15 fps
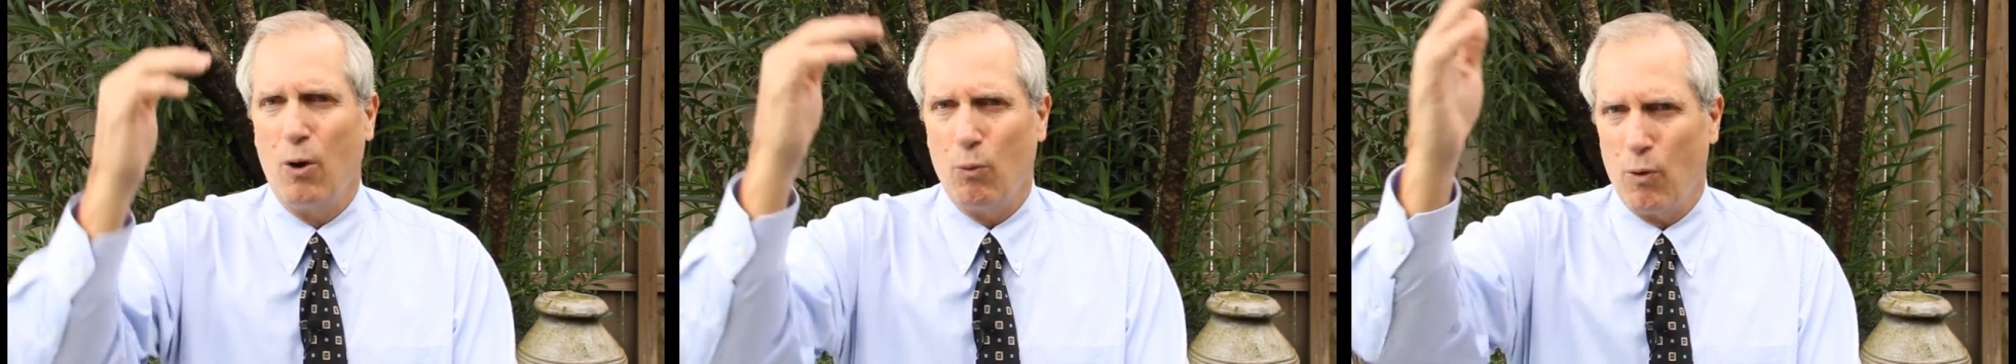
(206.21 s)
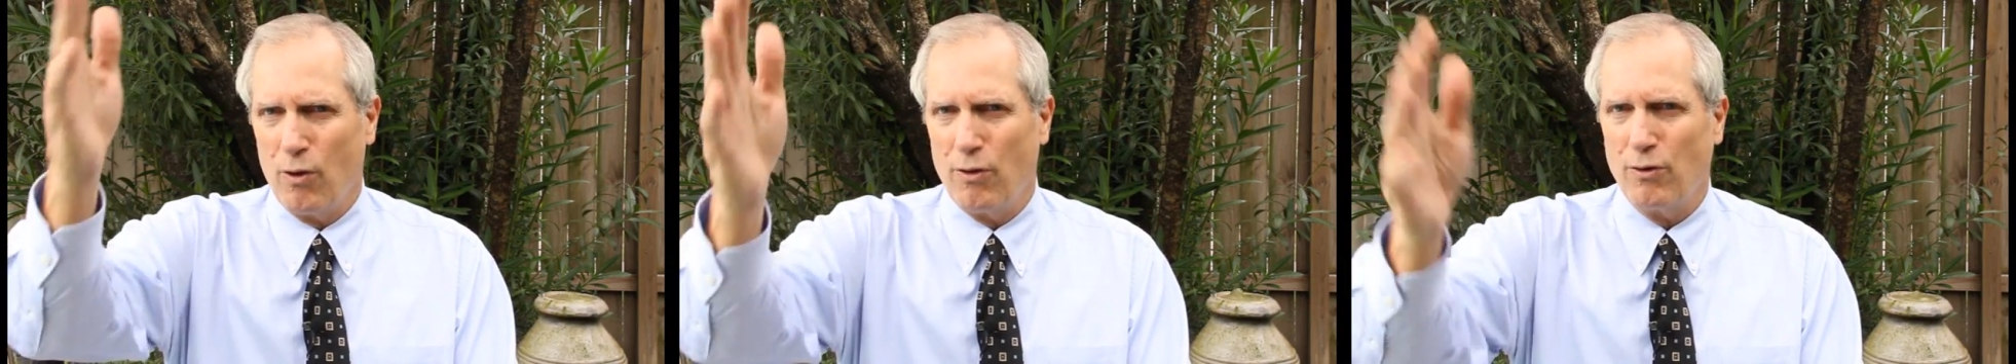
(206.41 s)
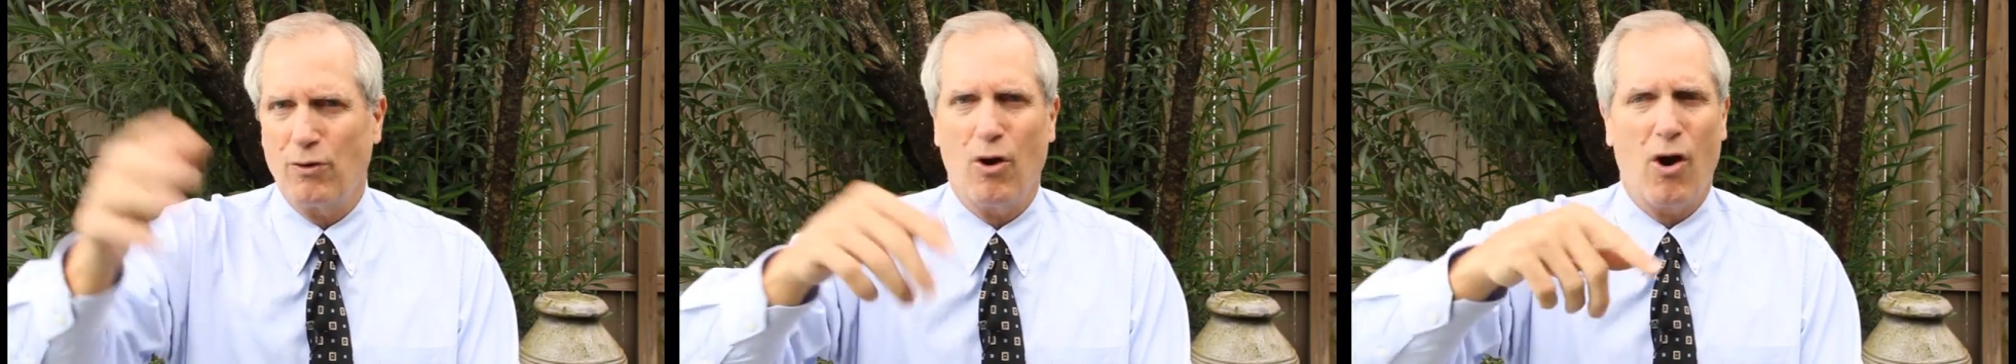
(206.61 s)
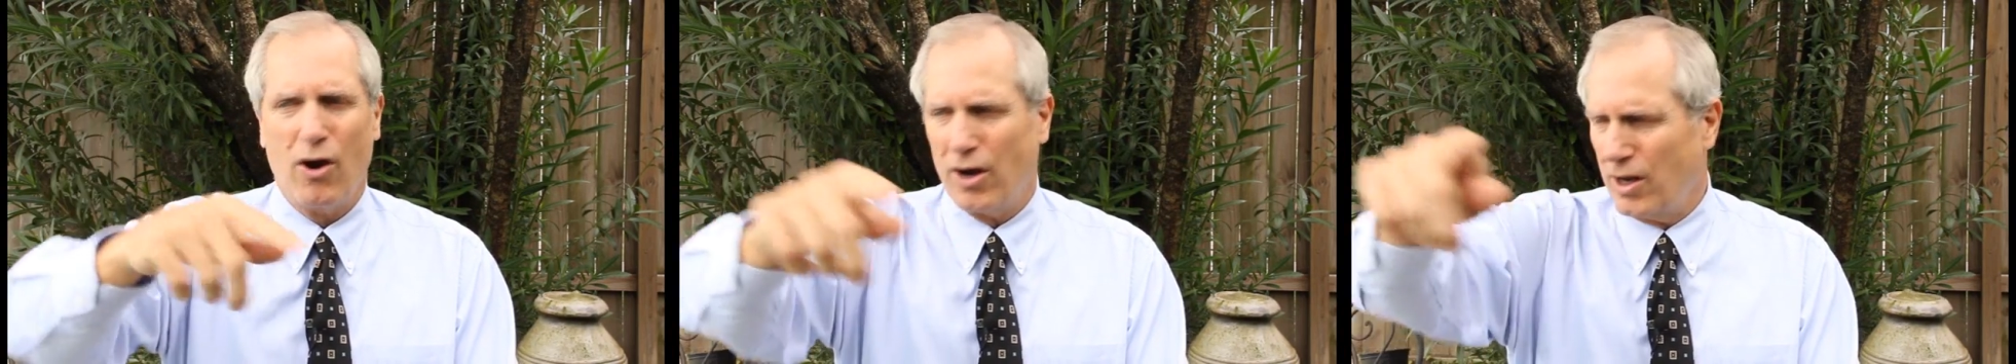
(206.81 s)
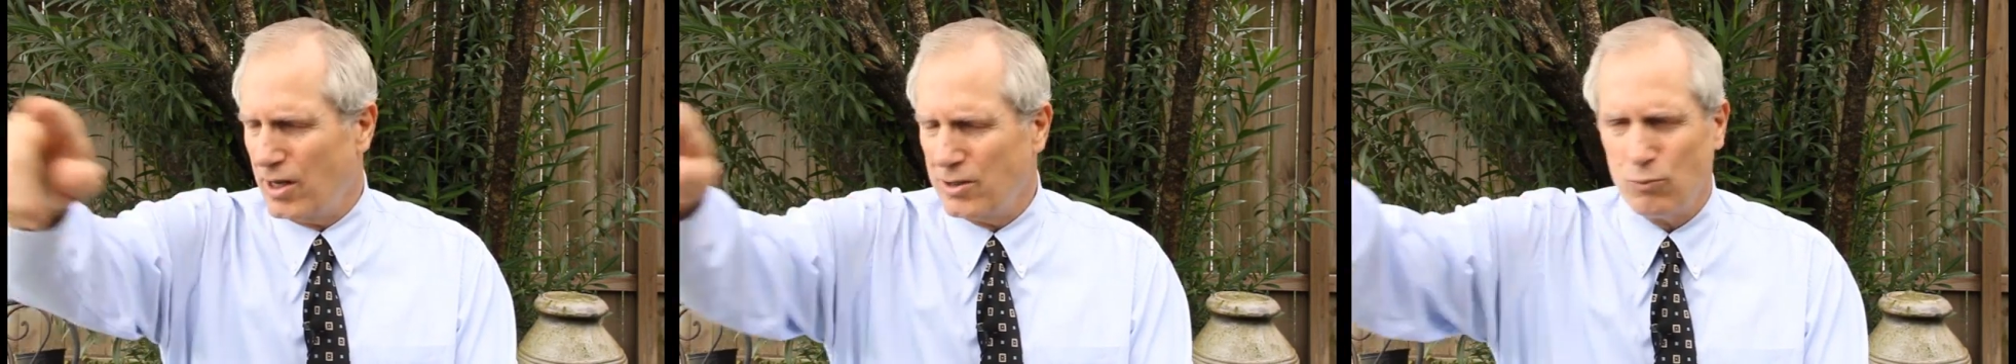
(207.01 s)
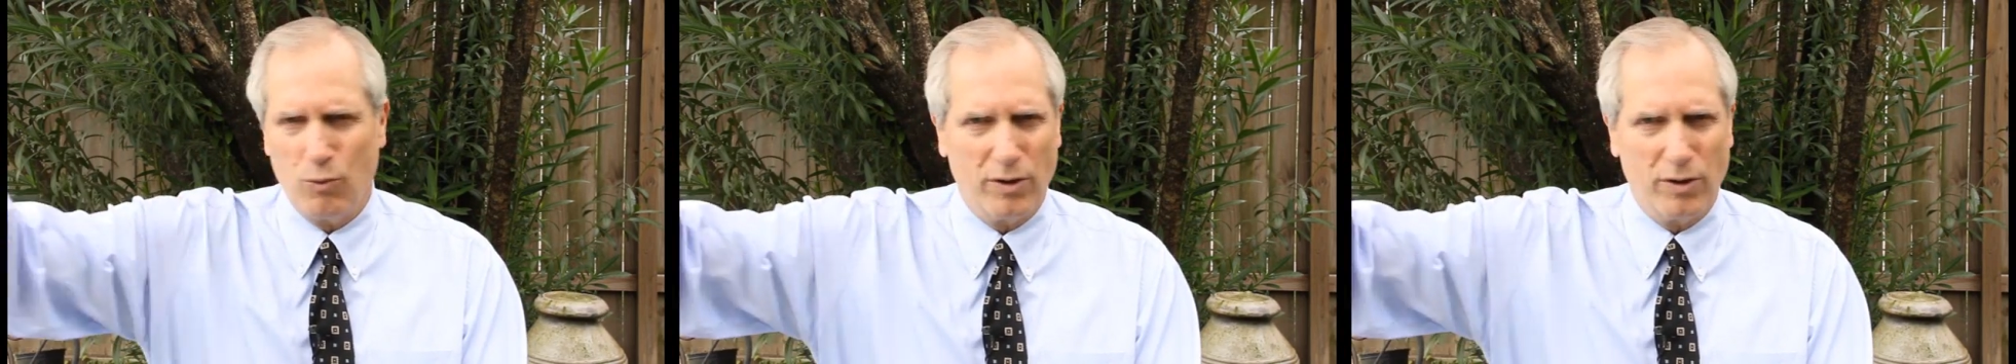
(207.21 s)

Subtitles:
where their target is,